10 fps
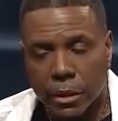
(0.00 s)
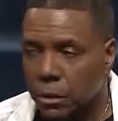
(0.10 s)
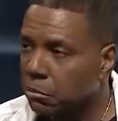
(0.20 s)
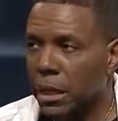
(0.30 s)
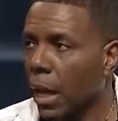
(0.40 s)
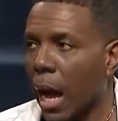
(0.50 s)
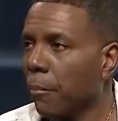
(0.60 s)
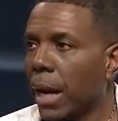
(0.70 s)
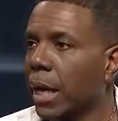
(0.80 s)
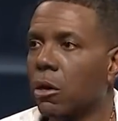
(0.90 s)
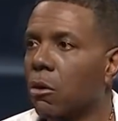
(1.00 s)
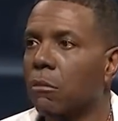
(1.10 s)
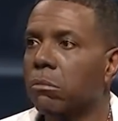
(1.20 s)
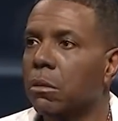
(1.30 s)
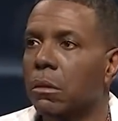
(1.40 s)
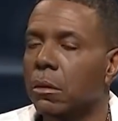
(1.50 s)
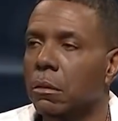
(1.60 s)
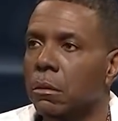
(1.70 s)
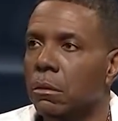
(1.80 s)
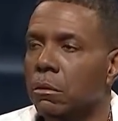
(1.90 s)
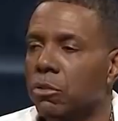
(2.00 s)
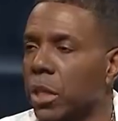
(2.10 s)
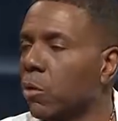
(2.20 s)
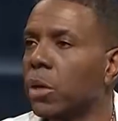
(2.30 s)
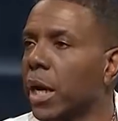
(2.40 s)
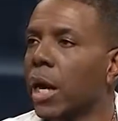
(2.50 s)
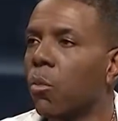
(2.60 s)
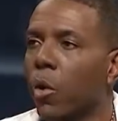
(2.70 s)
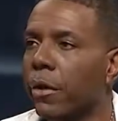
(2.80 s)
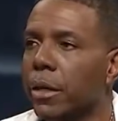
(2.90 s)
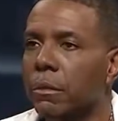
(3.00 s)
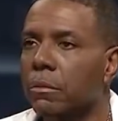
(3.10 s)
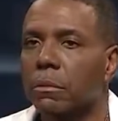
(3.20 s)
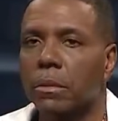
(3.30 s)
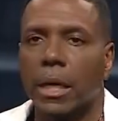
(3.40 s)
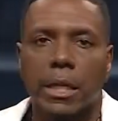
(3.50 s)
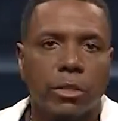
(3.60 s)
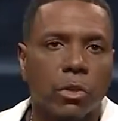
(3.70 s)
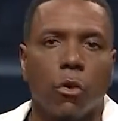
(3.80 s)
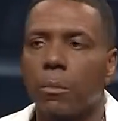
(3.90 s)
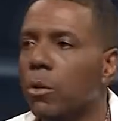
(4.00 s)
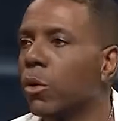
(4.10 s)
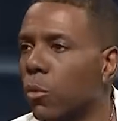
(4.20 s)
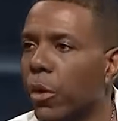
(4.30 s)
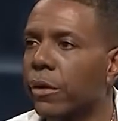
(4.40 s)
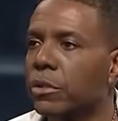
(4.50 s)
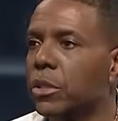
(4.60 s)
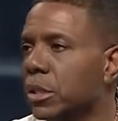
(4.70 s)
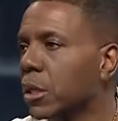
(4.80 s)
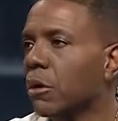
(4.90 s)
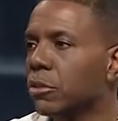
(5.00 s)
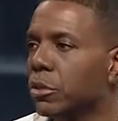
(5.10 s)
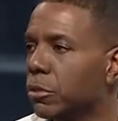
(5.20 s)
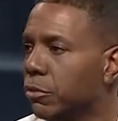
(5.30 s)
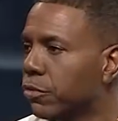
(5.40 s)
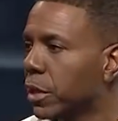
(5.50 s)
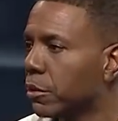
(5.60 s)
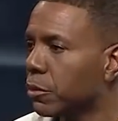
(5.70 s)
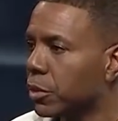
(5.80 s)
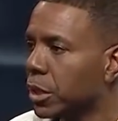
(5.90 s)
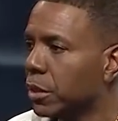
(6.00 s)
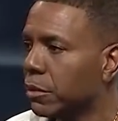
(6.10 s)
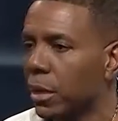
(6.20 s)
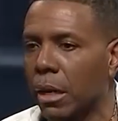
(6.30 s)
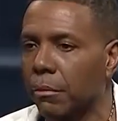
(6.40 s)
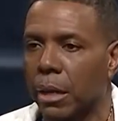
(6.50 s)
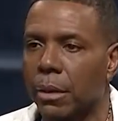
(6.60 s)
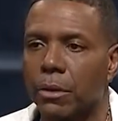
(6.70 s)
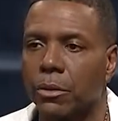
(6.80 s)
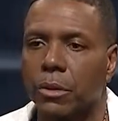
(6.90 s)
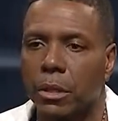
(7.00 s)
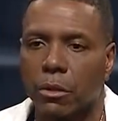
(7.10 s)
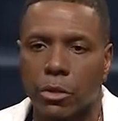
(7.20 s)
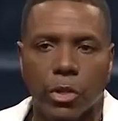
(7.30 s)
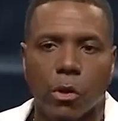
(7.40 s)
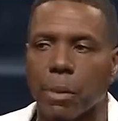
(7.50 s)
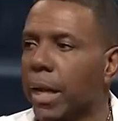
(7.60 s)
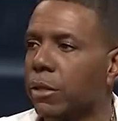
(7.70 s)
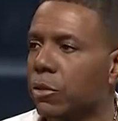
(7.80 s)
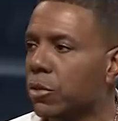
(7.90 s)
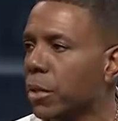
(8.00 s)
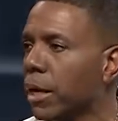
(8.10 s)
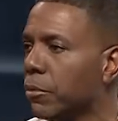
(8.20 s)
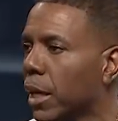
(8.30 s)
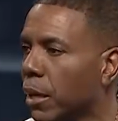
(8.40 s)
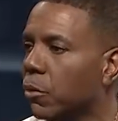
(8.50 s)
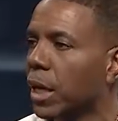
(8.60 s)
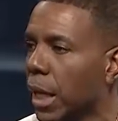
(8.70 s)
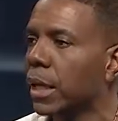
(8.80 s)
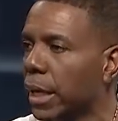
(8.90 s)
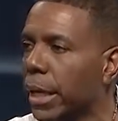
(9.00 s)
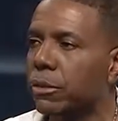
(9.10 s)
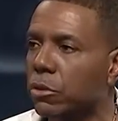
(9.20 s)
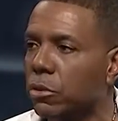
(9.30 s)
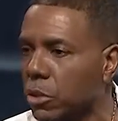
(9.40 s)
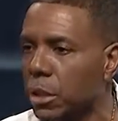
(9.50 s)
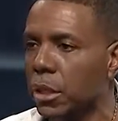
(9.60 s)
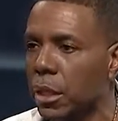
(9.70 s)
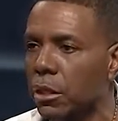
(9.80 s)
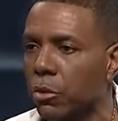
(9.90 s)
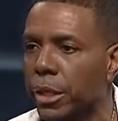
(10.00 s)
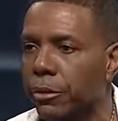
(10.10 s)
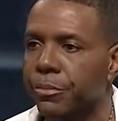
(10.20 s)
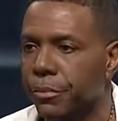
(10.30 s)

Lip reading: But I'm not going to say what ain't working that he told me would work just because you failed to receive it. I'm not doing that. Or you go back and do the same thing. When I lay hands on the sick, they get well.